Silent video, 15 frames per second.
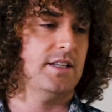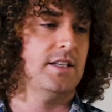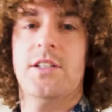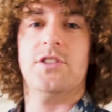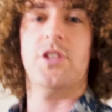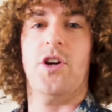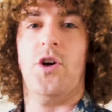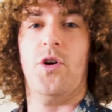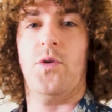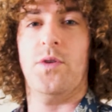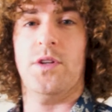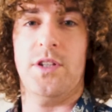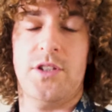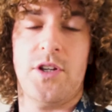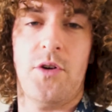So
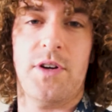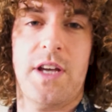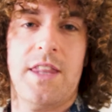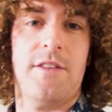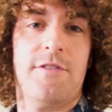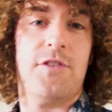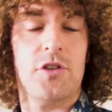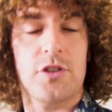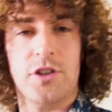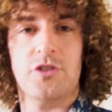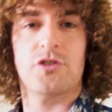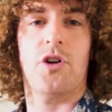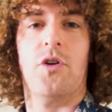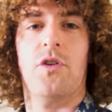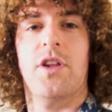you don't get the full
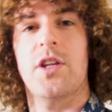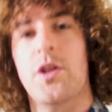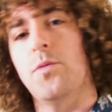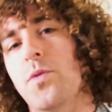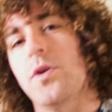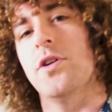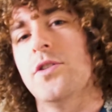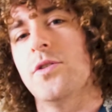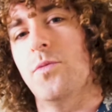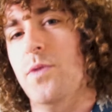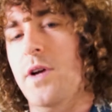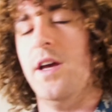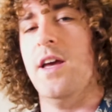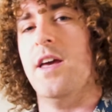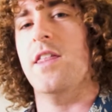control that you would
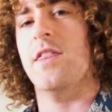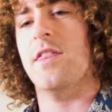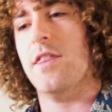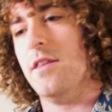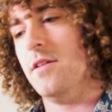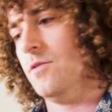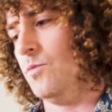with